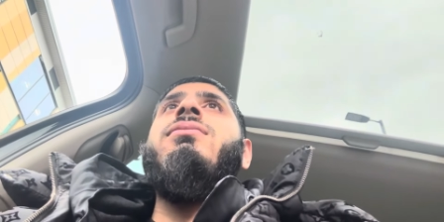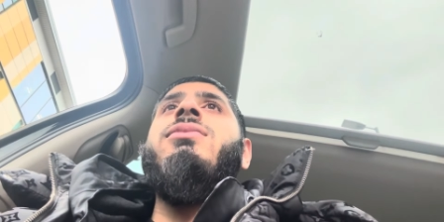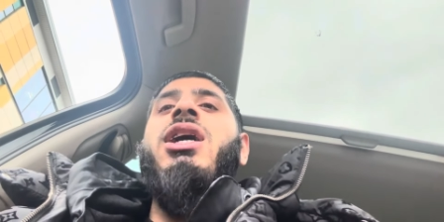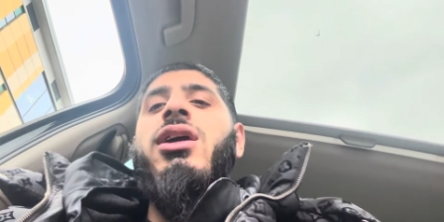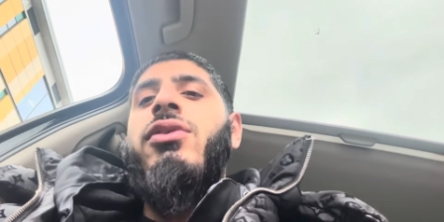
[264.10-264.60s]

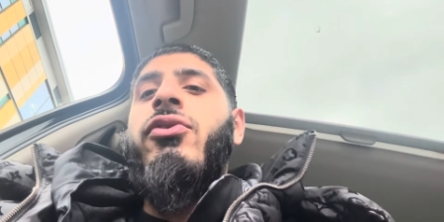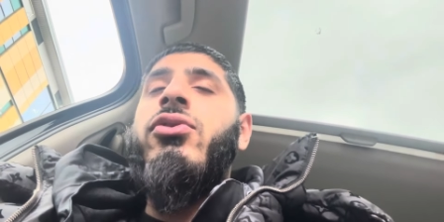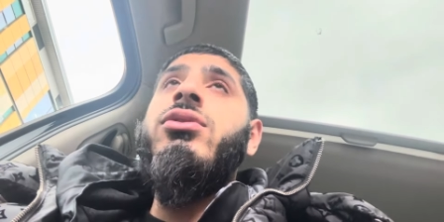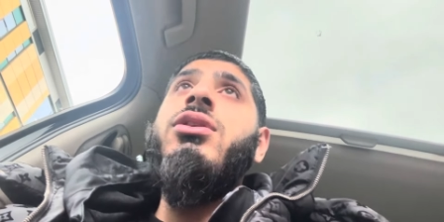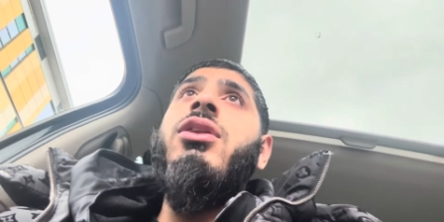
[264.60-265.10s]
Hagley
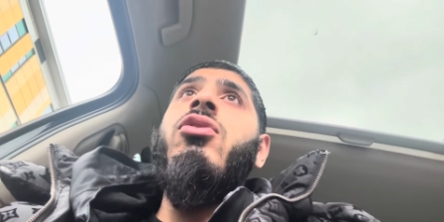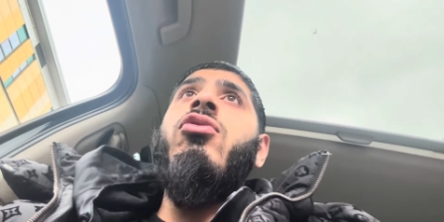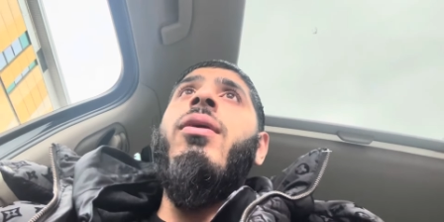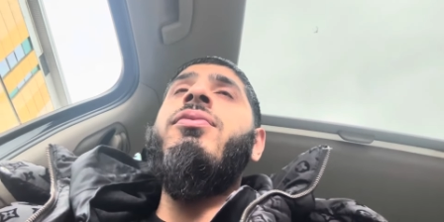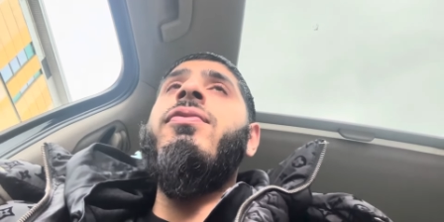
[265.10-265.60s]
Road just to go
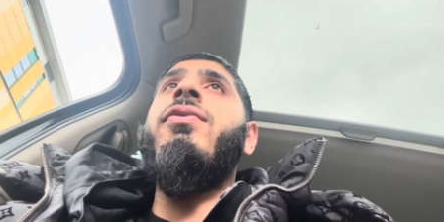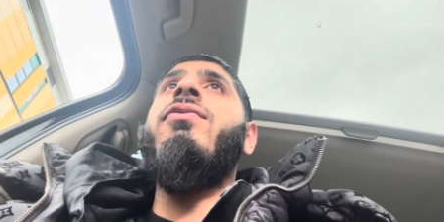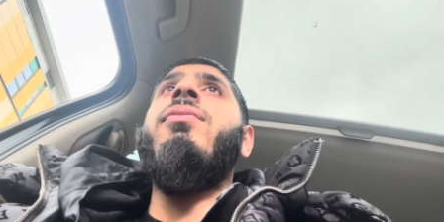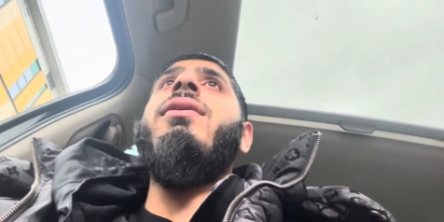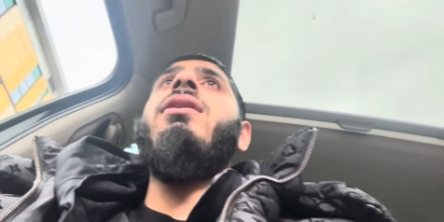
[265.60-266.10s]
grab something
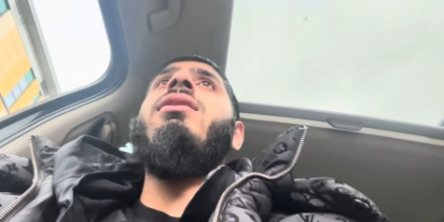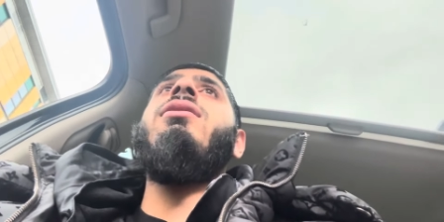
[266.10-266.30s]
from there.